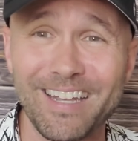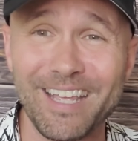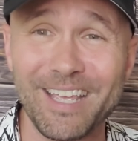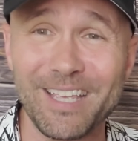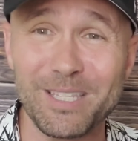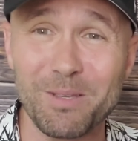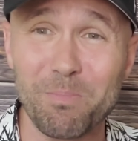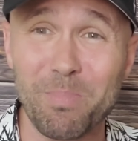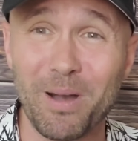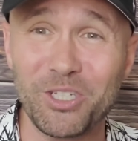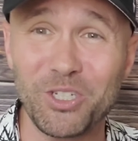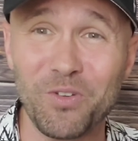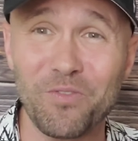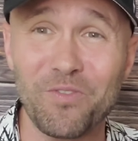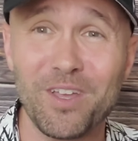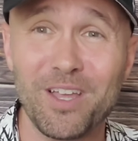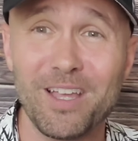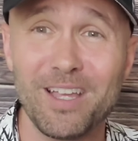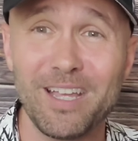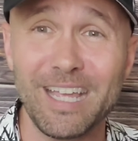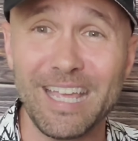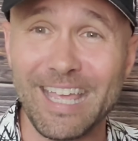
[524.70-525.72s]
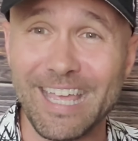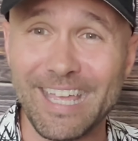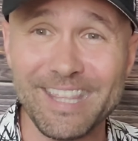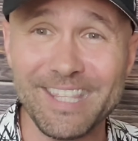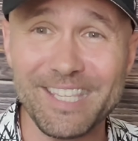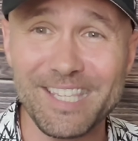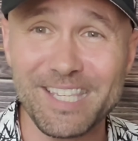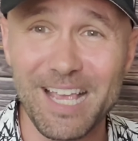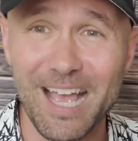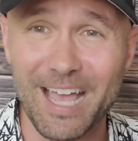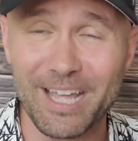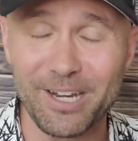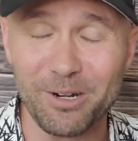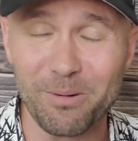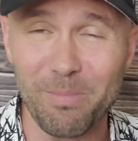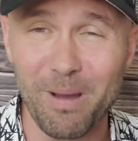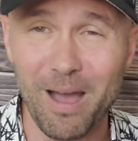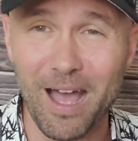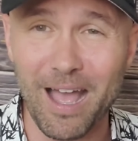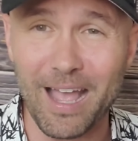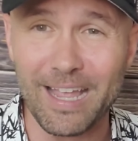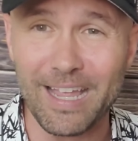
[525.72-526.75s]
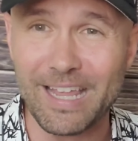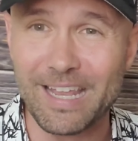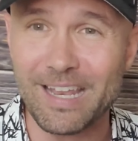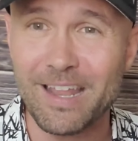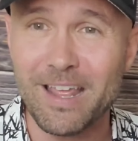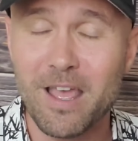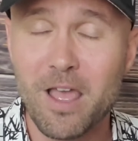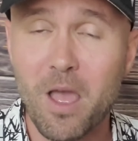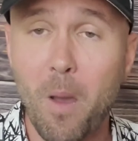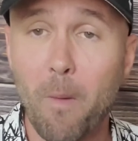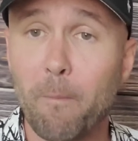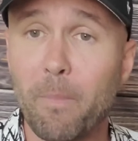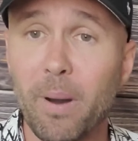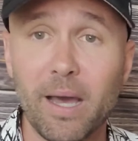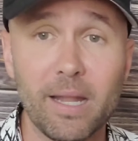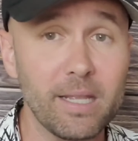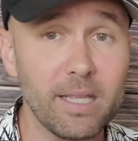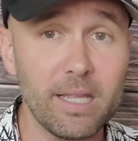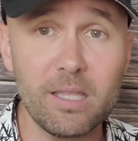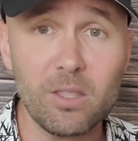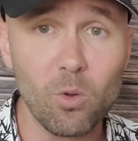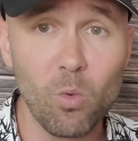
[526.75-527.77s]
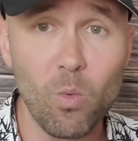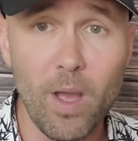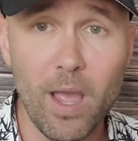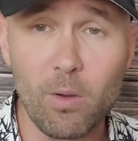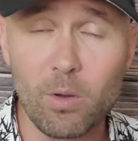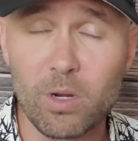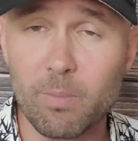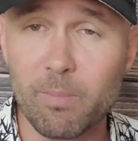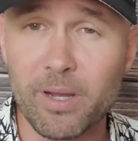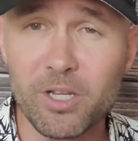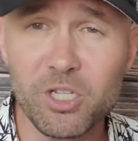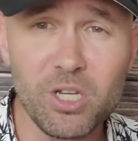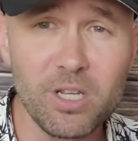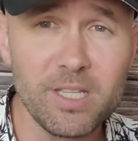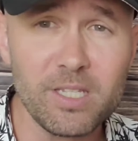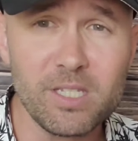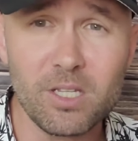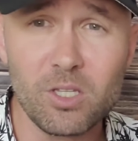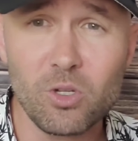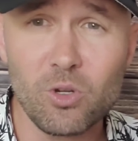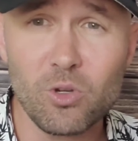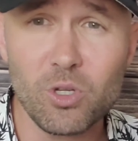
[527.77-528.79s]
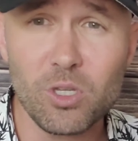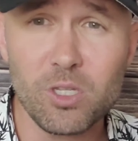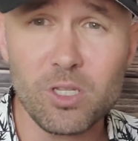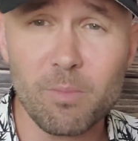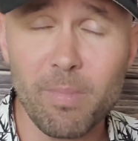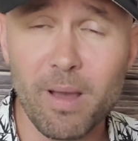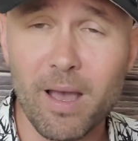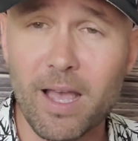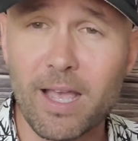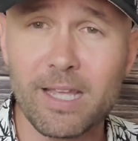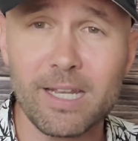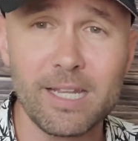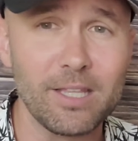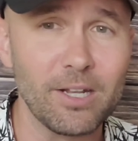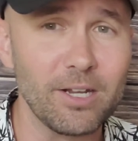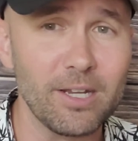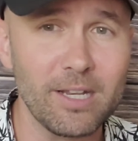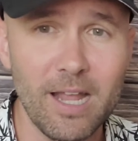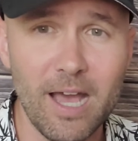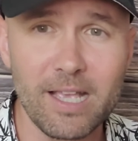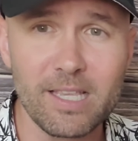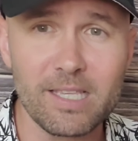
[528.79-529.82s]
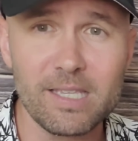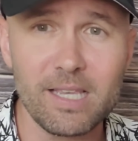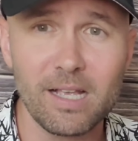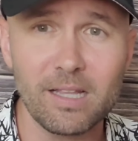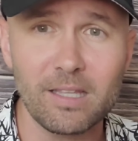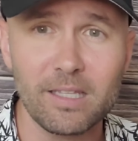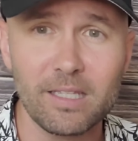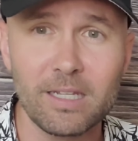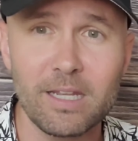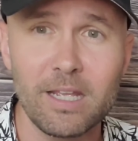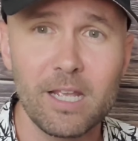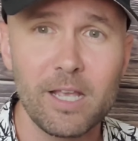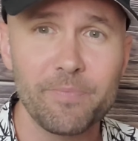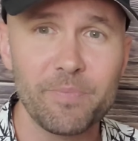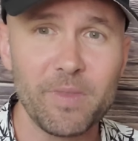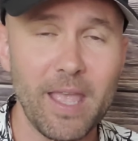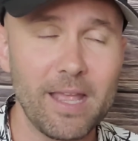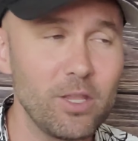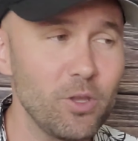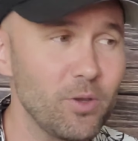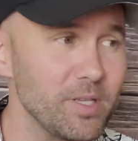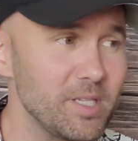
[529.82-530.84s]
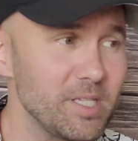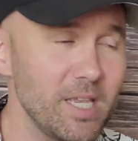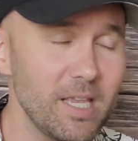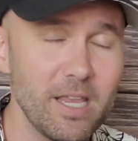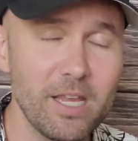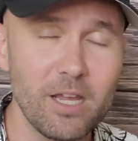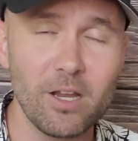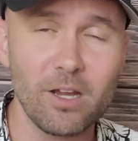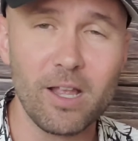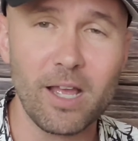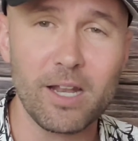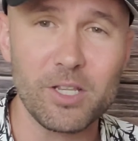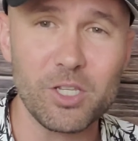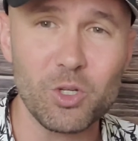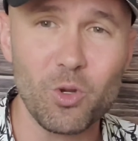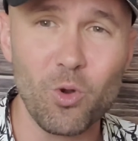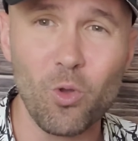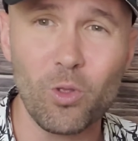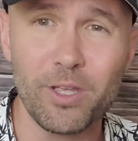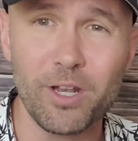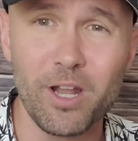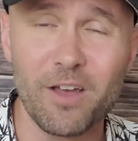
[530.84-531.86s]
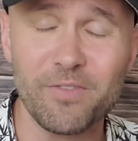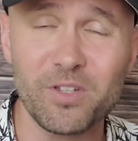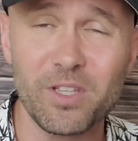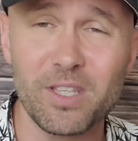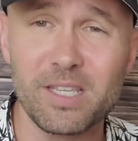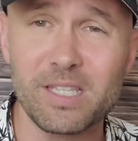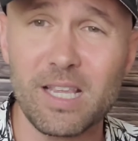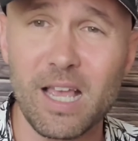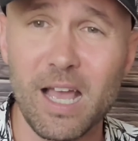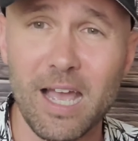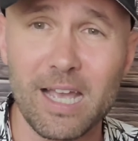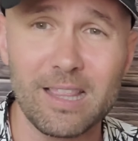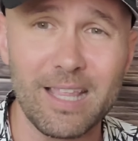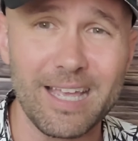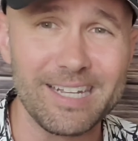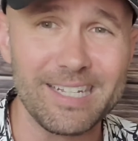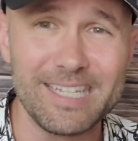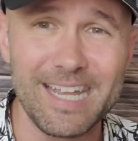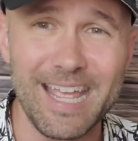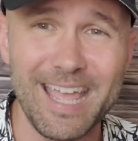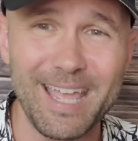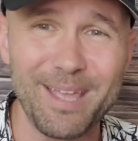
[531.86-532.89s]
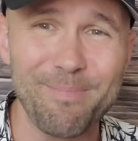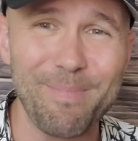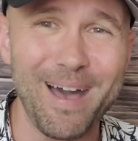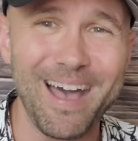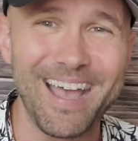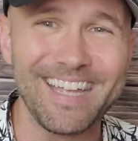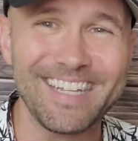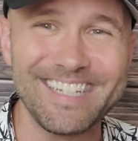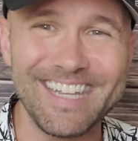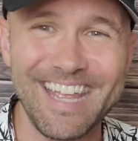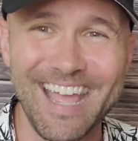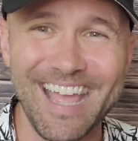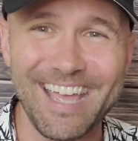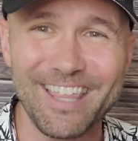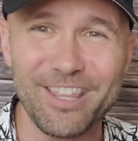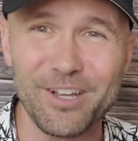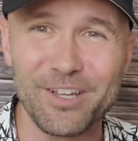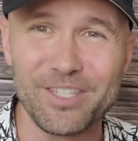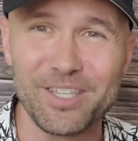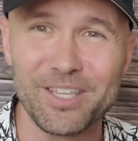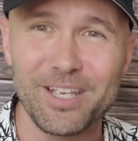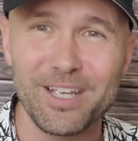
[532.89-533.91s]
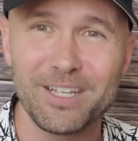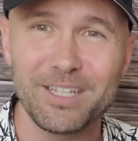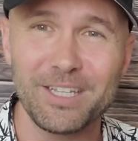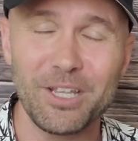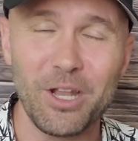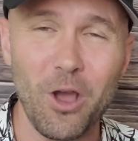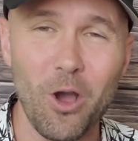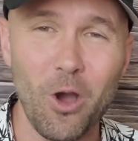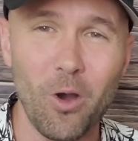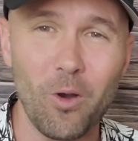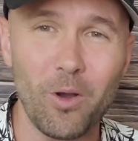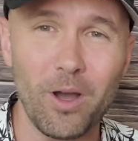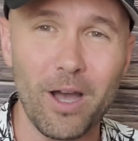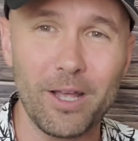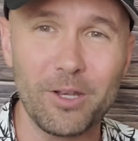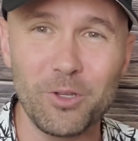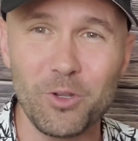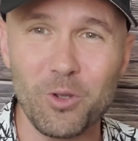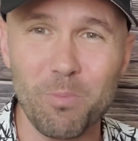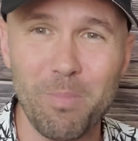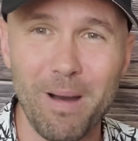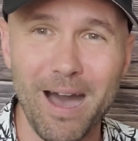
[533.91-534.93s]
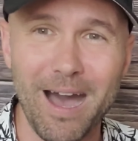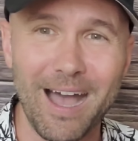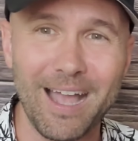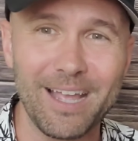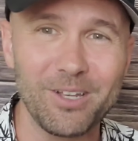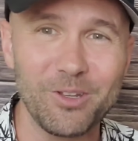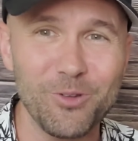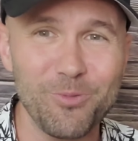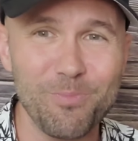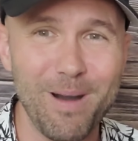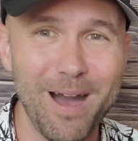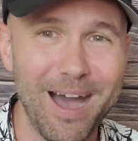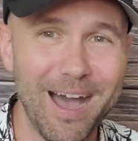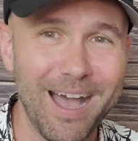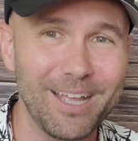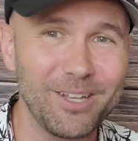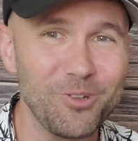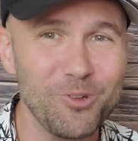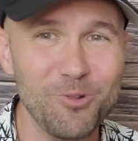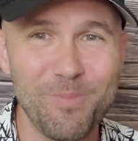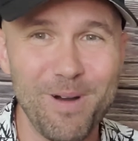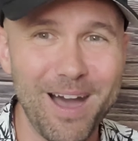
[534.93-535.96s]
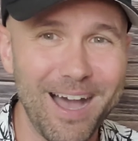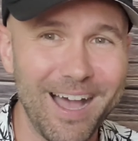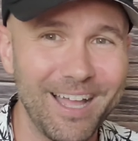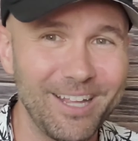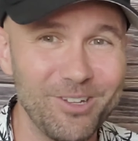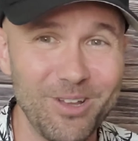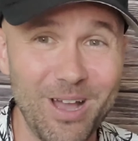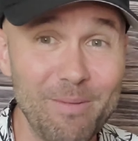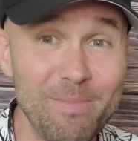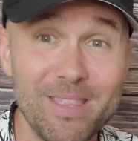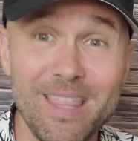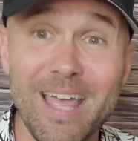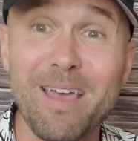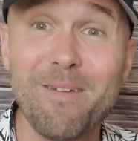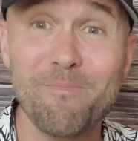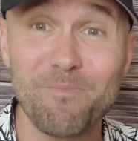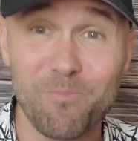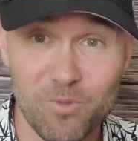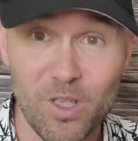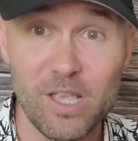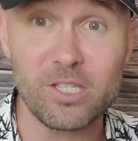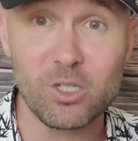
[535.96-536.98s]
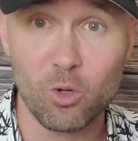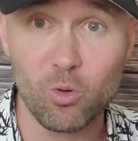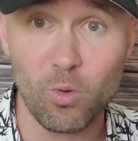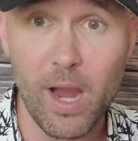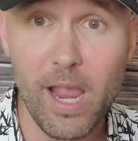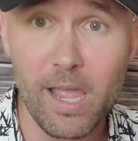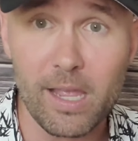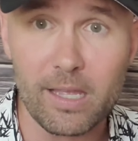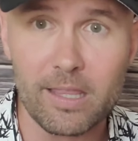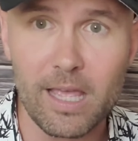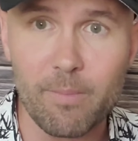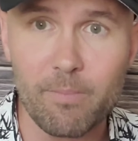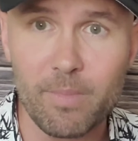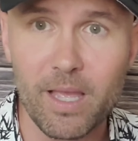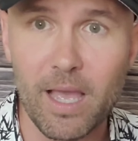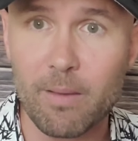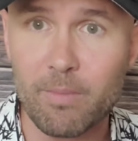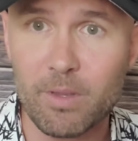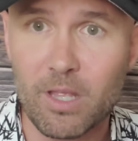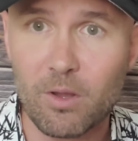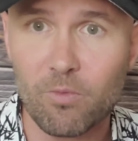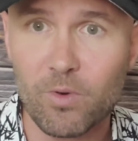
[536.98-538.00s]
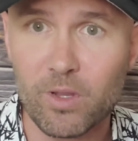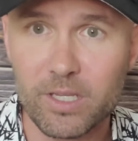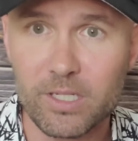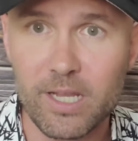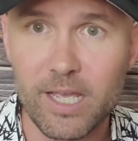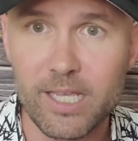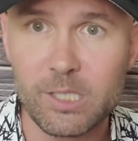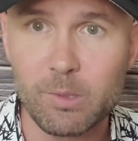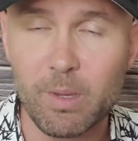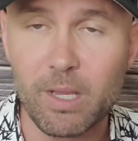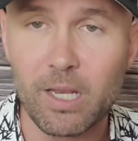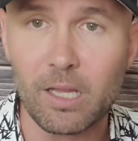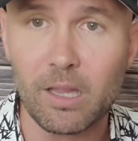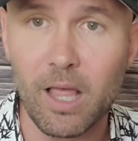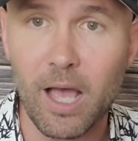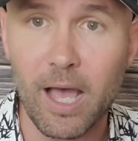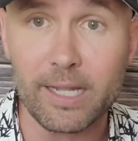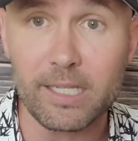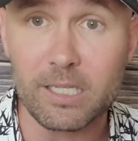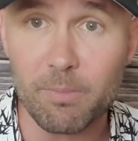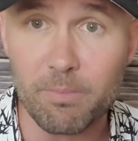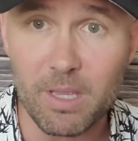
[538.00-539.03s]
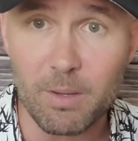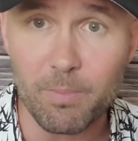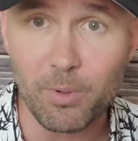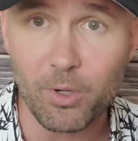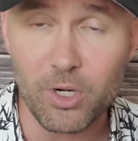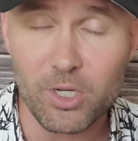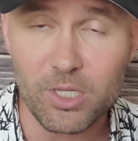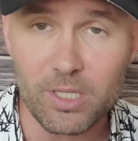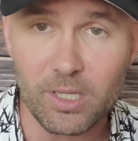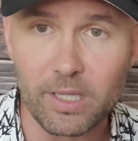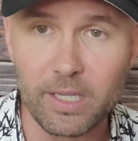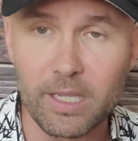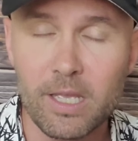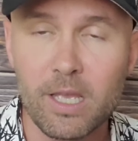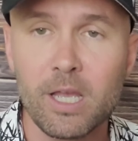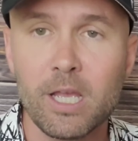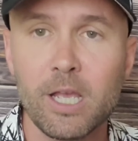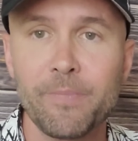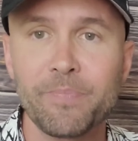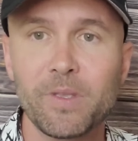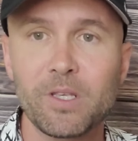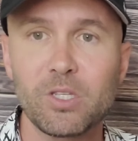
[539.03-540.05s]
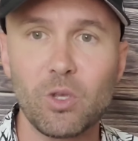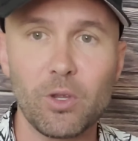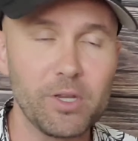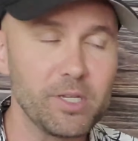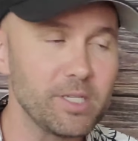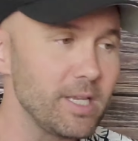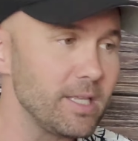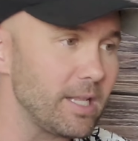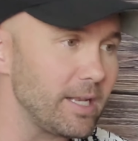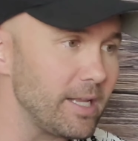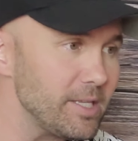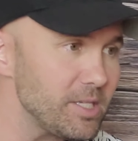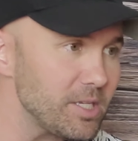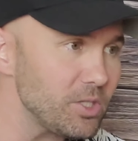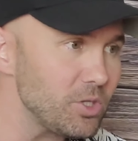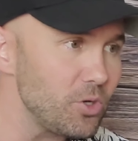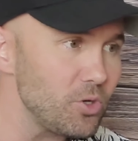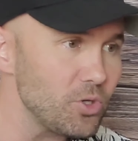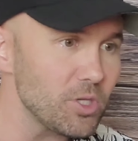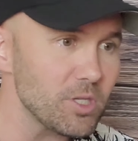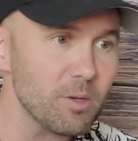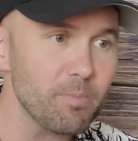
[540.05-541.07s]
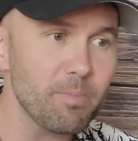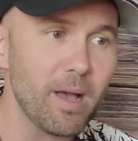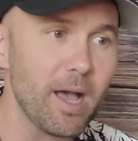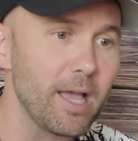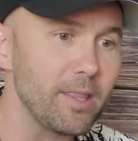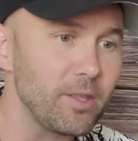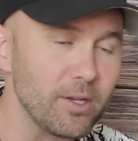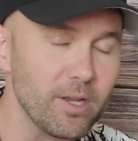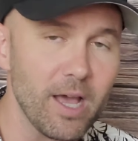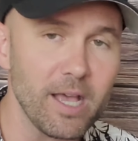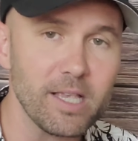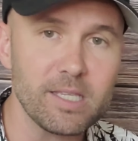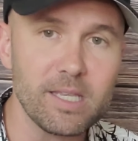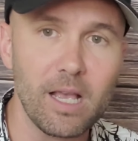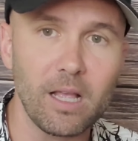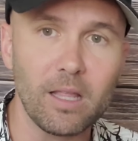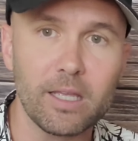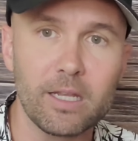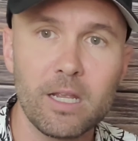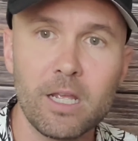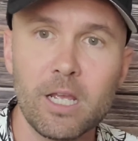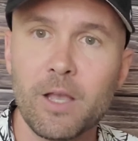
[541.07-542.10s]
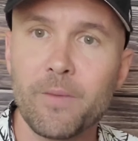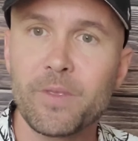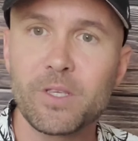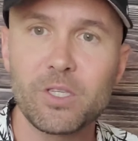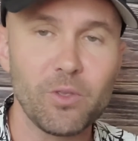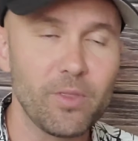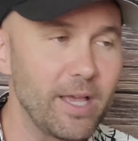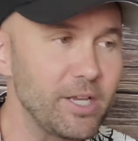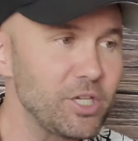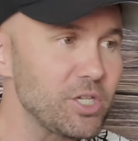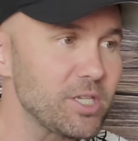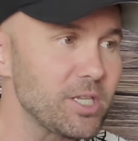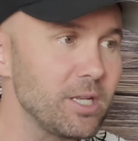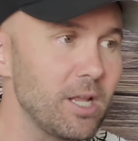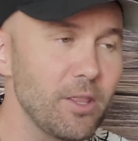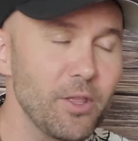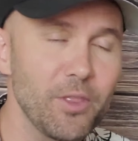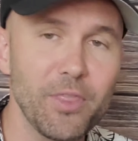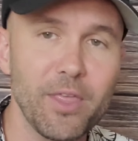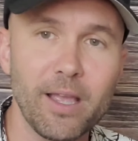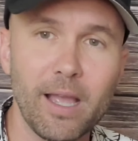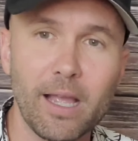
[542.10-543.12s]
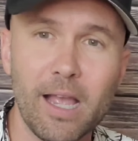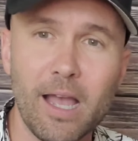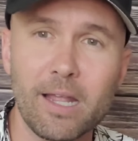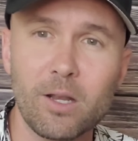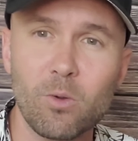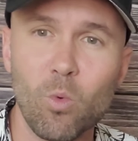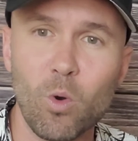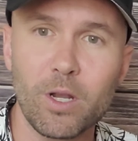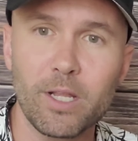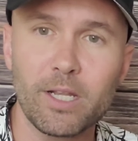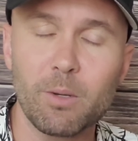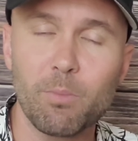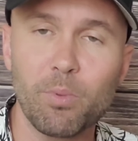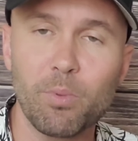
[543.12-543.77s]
is a bunch of insider buying. But either way, when a bunch of institutions are buying and they're not selling, and you can see here kind of scrolling off to the side, like day by day, there's, a new buy, new buy, new buy. That is great. That really does mean a lot to me personally. So you're seeing that institutions are buying, they're not selling. So that's just another thing I kind of wanted to